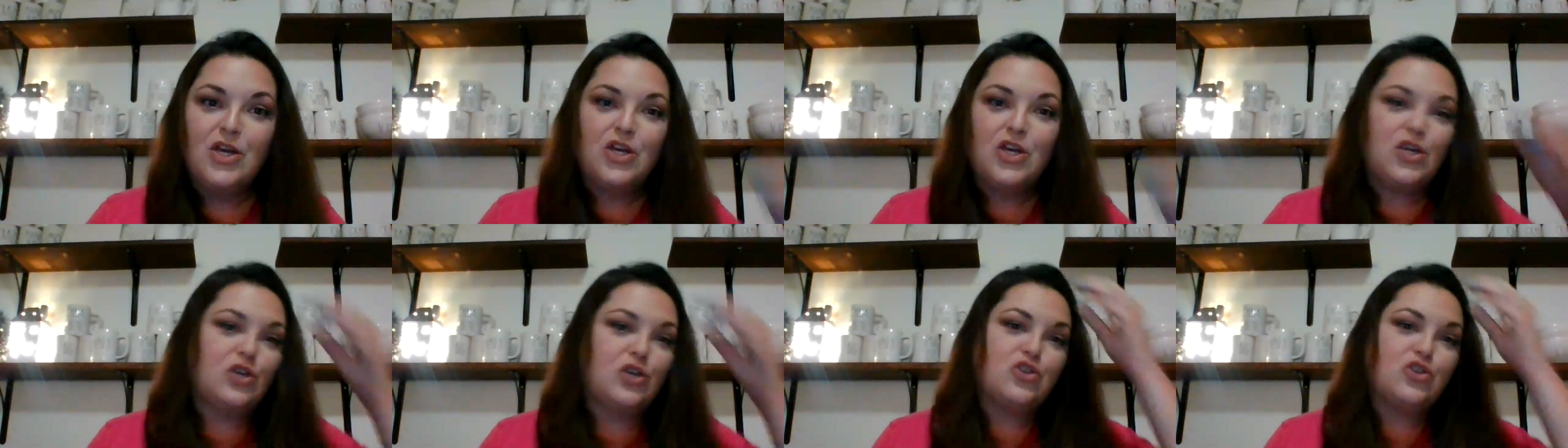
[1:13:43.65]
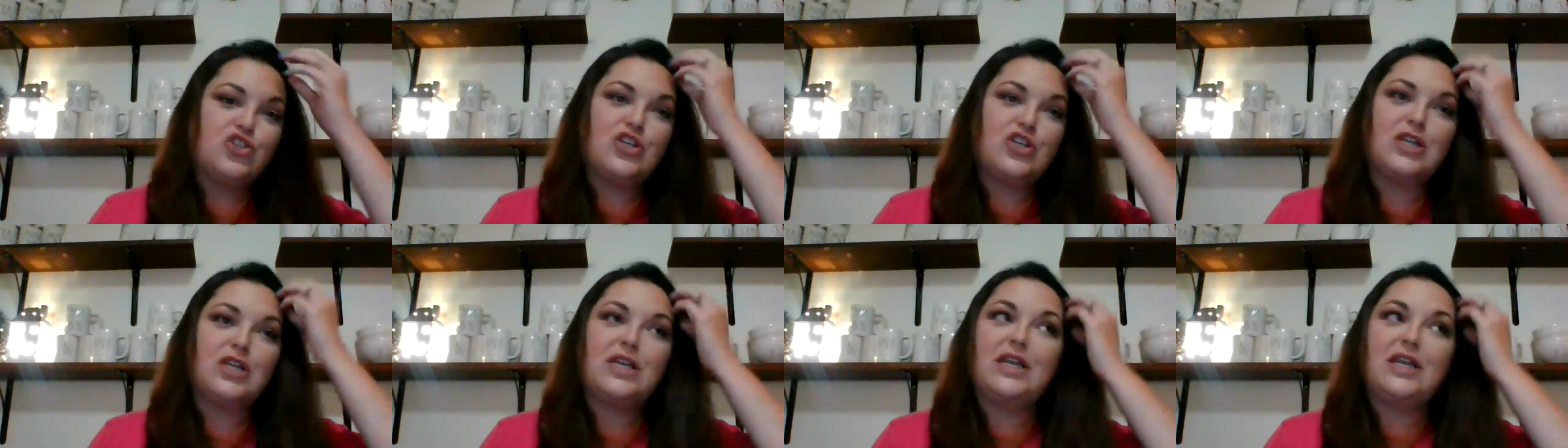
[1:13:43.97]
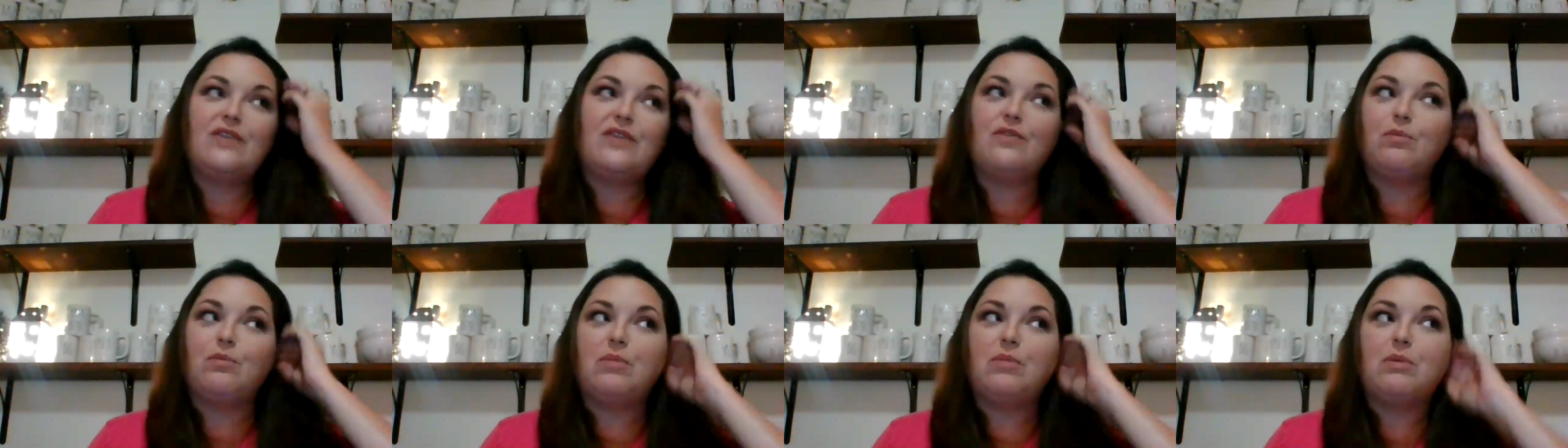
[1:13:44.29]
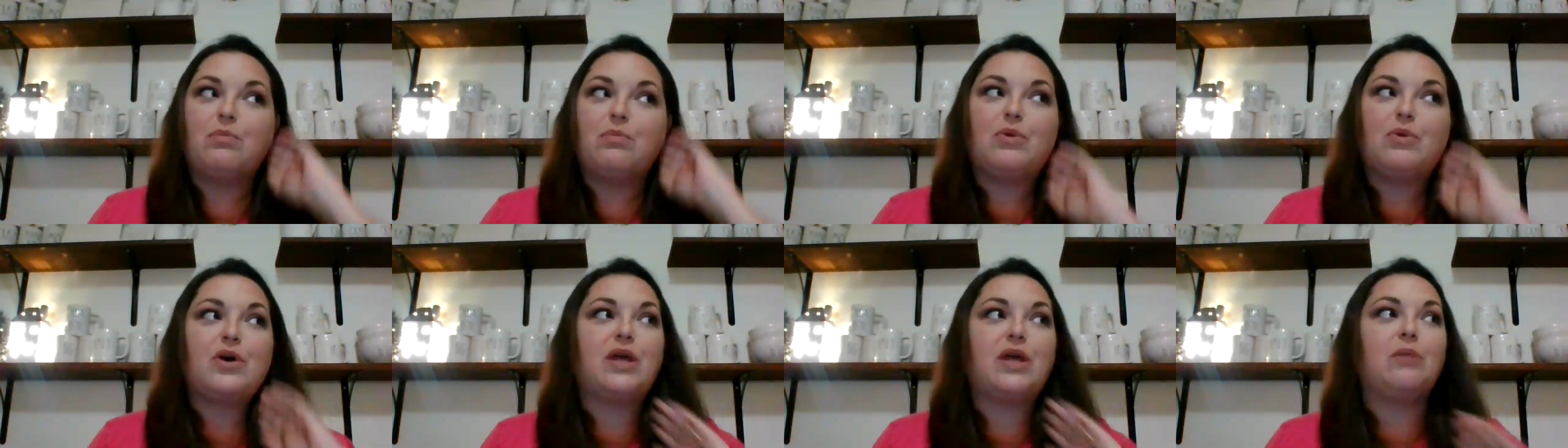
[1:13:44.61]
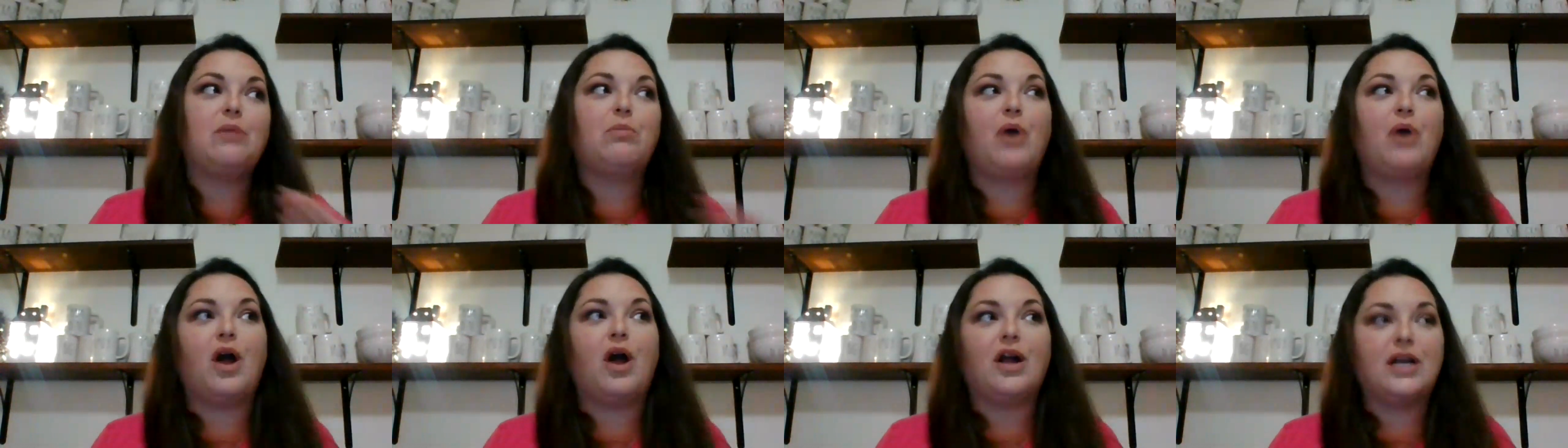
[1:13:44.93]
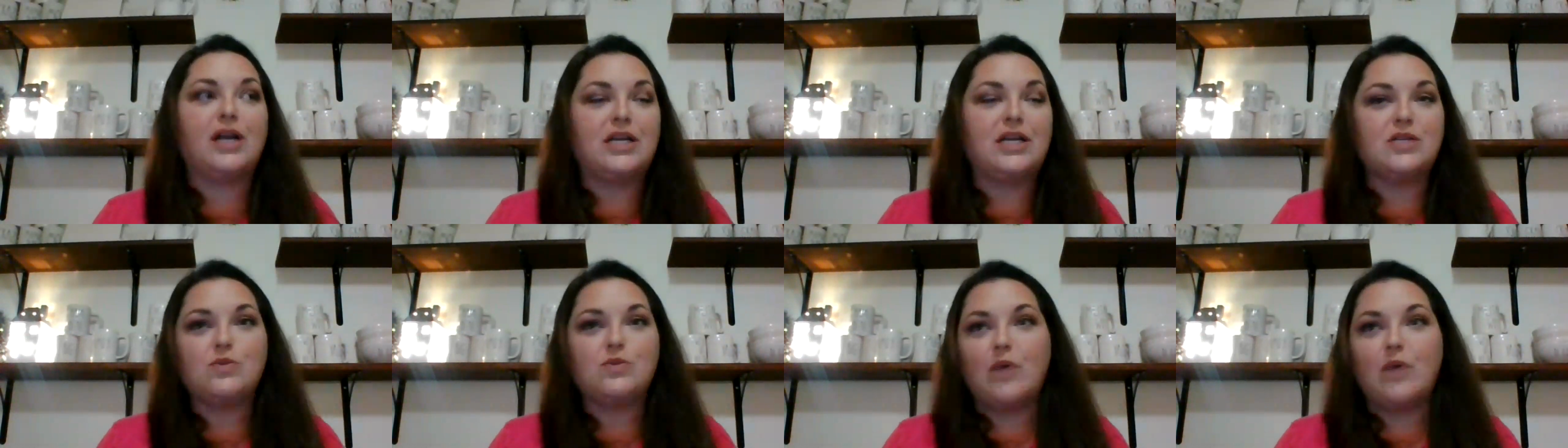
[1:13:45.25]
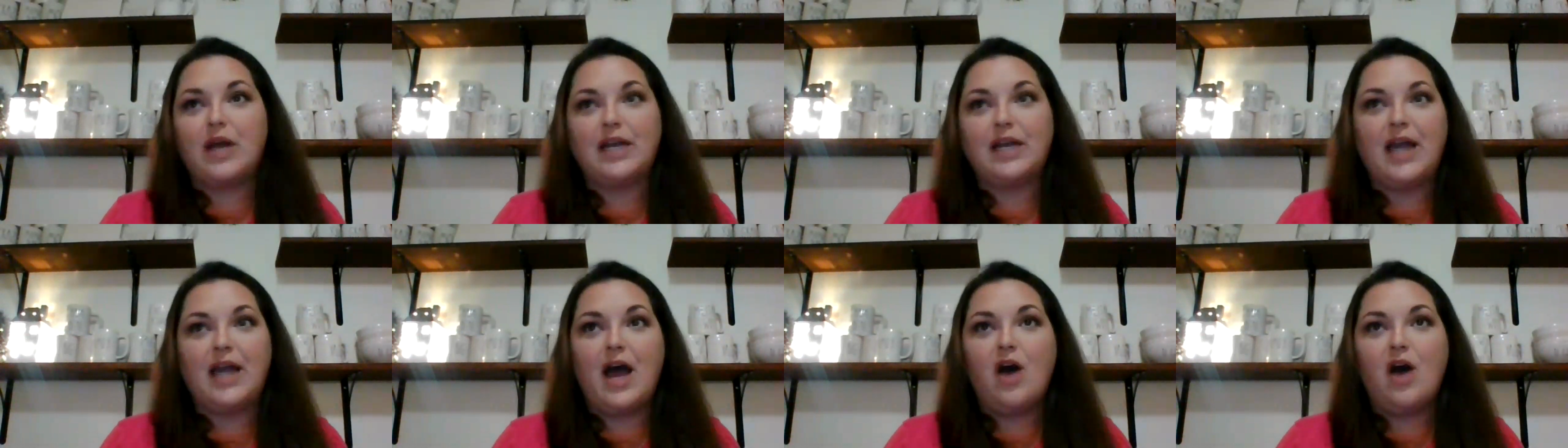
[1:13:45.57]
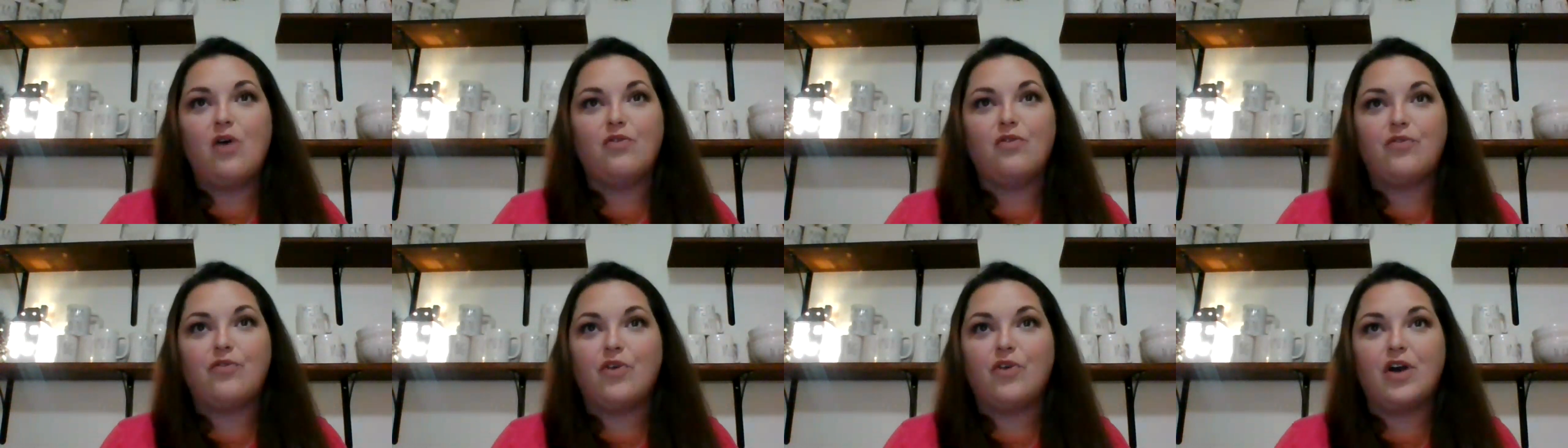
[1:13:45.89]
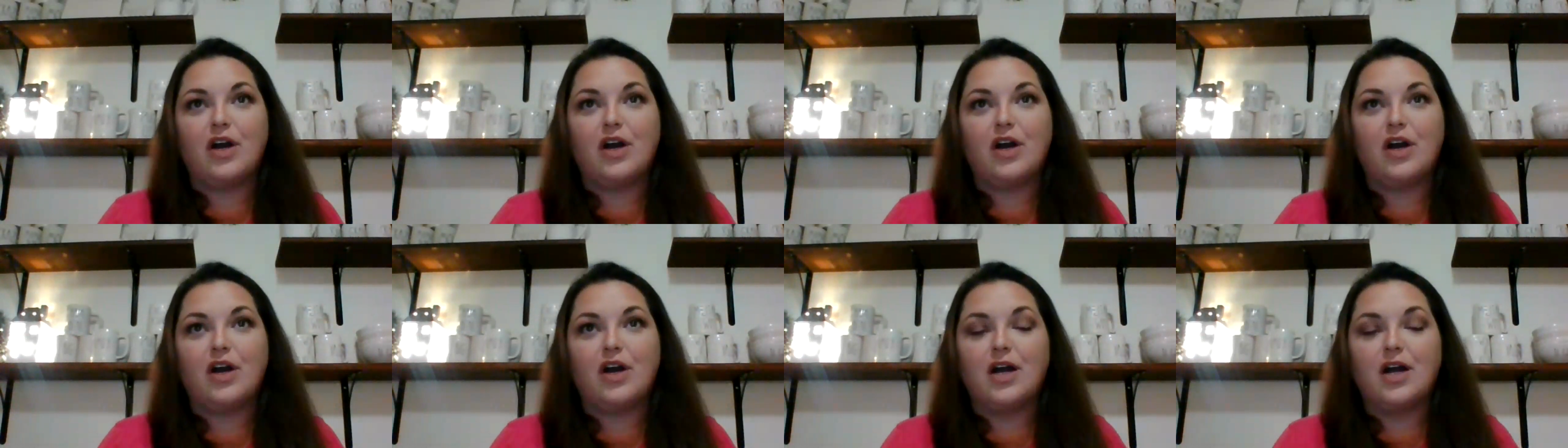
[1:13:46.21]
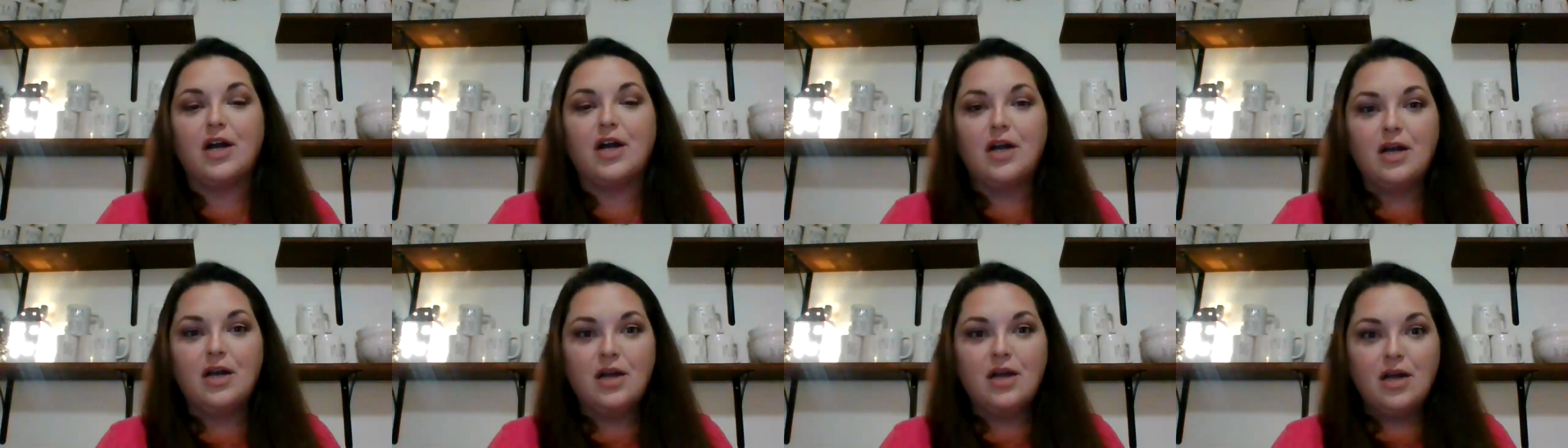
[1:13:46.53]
You shouldn't even be booking parties right now for